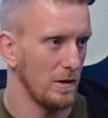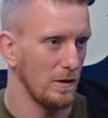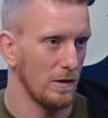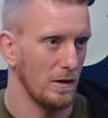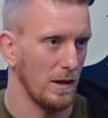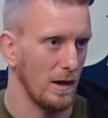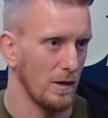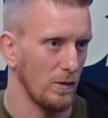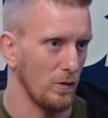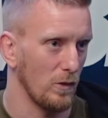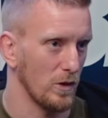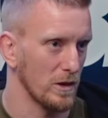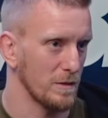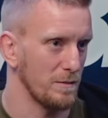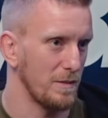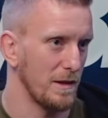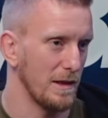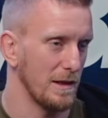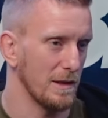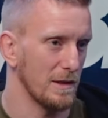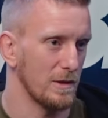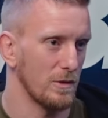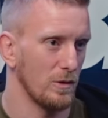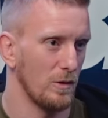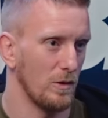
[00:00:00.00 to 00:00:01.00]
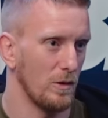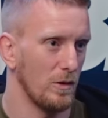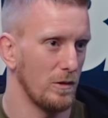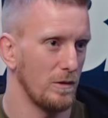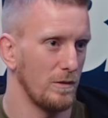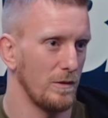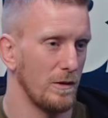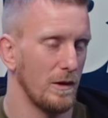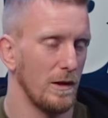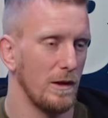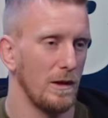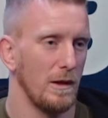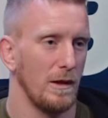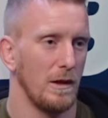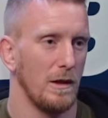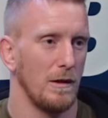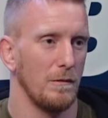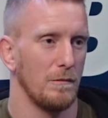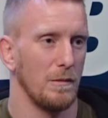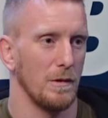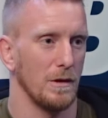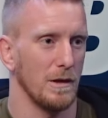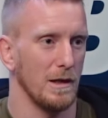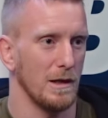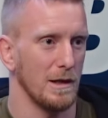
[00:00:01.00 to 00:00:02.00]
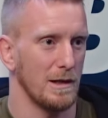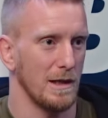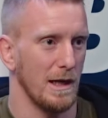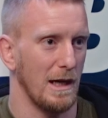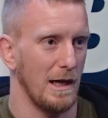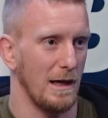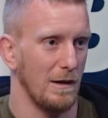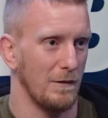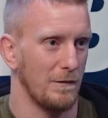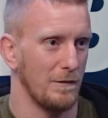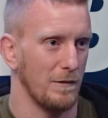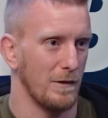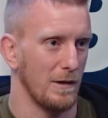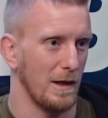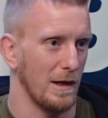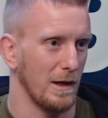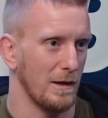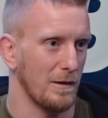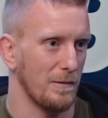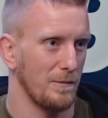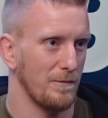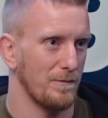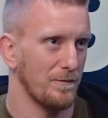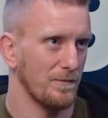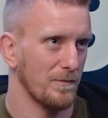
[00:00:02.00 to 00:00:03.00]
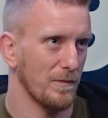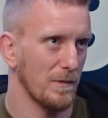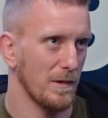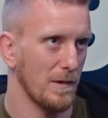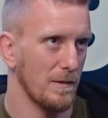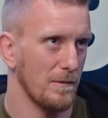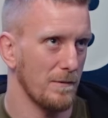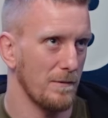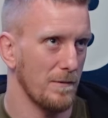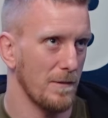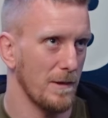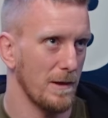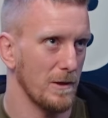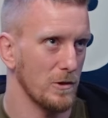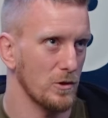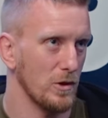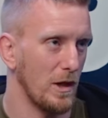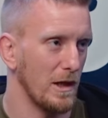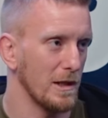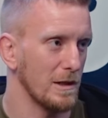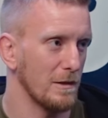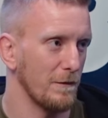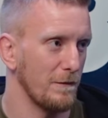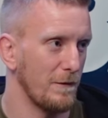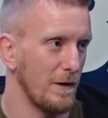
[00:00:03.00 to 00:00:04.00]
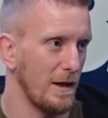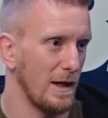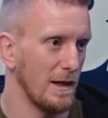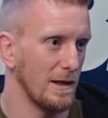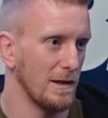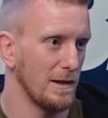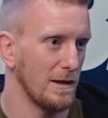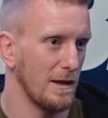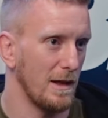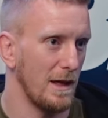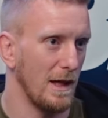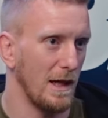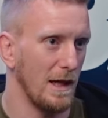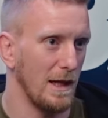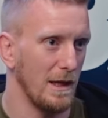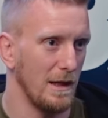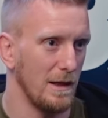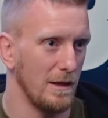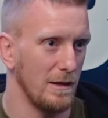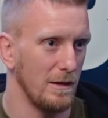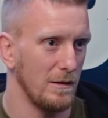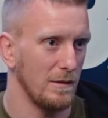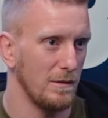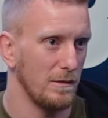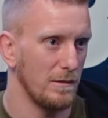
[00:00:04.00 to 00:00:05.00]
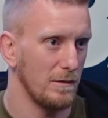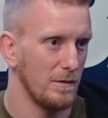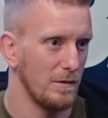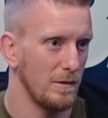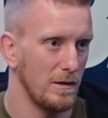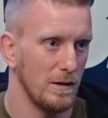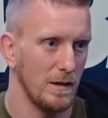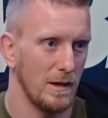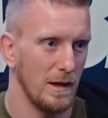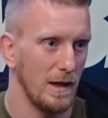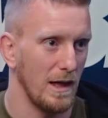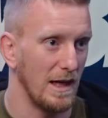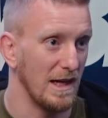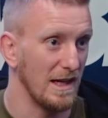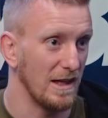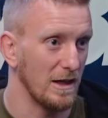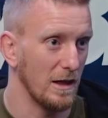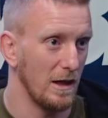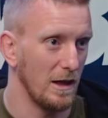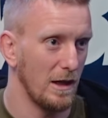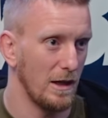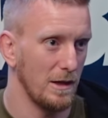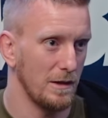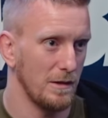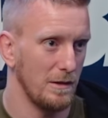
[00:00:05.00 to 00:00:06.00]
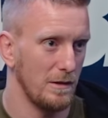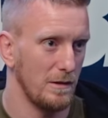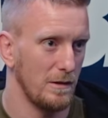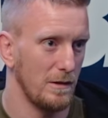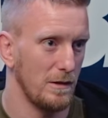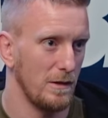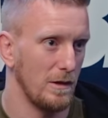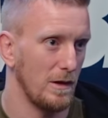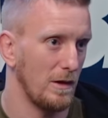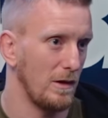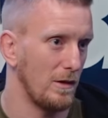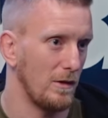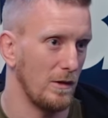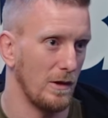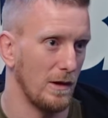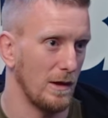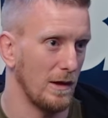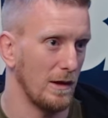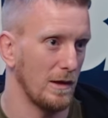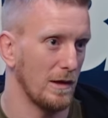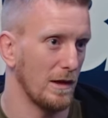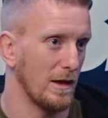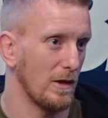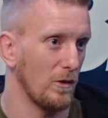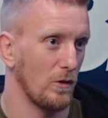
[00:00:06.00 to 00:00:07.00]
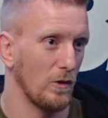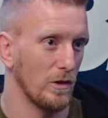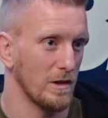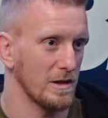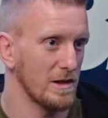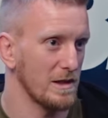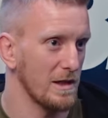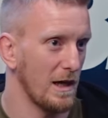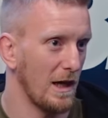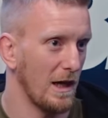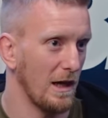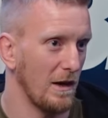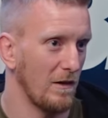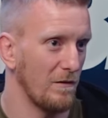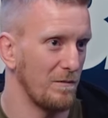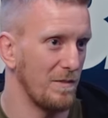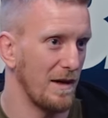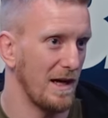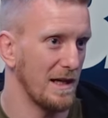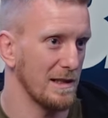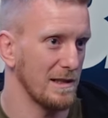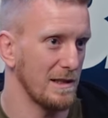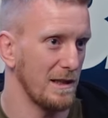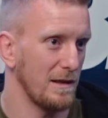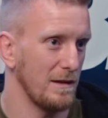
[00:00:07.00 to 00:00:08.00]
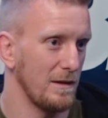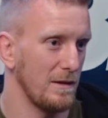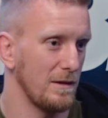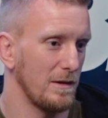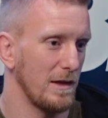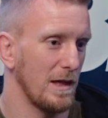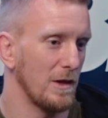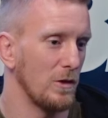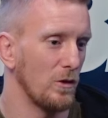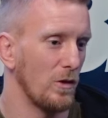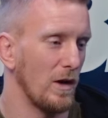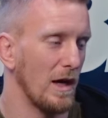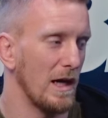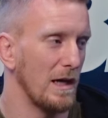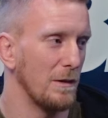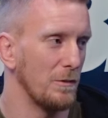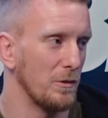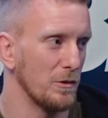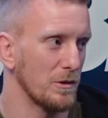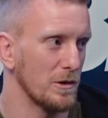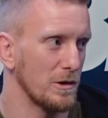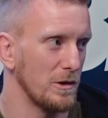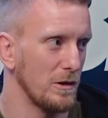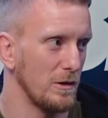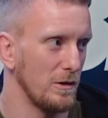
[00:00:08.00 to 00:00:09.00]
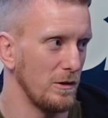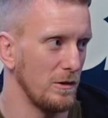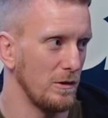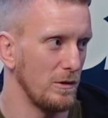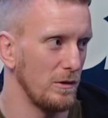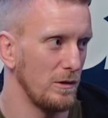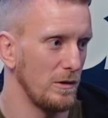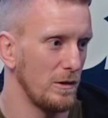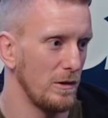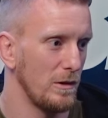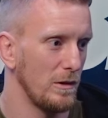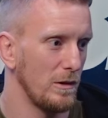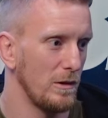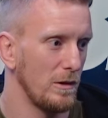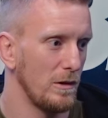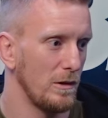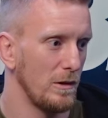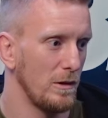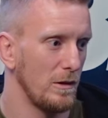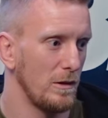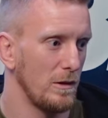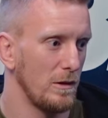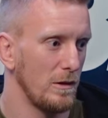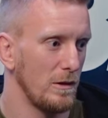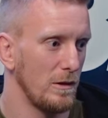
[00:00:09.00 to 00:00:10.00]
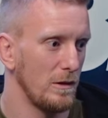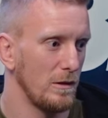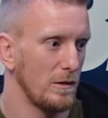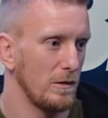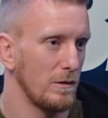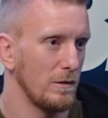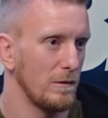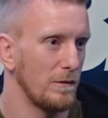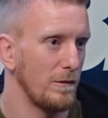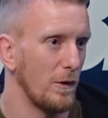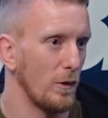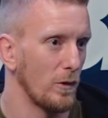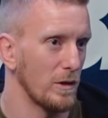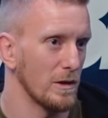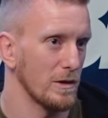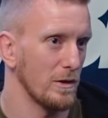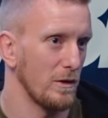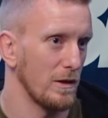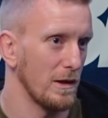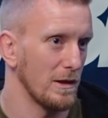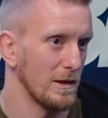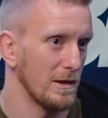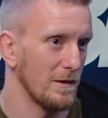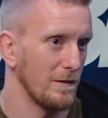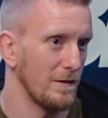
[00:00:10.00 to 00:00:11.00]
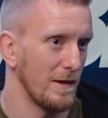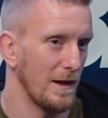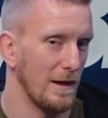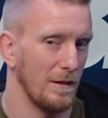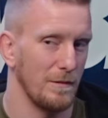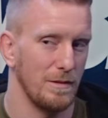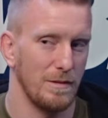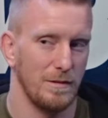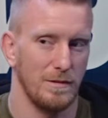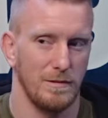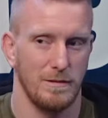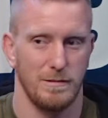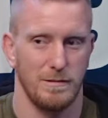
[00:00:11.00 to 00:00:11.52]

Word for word: like what's being taught, but you need to have, like, try to find a, a guard or, a, or a style of passing that you're able to focus on and develop.